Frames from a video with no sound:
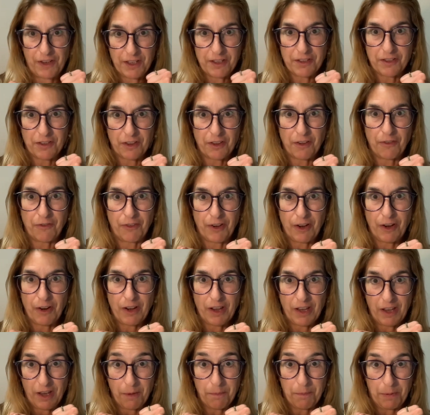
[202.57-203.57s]
So the
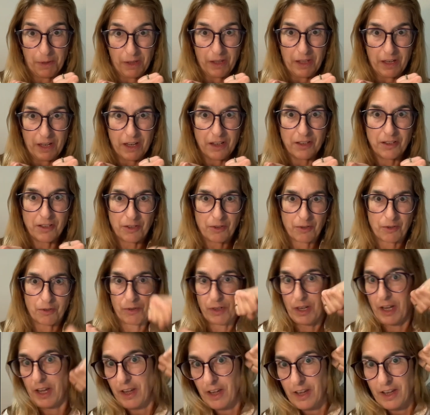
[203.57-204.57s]
very ability
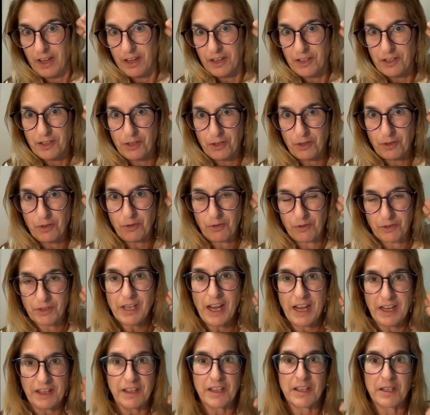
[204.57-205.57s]
to
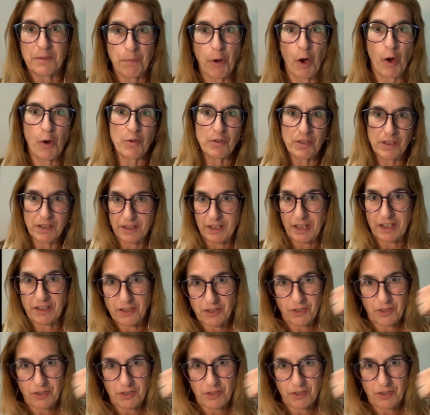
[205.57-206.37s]
take these poses and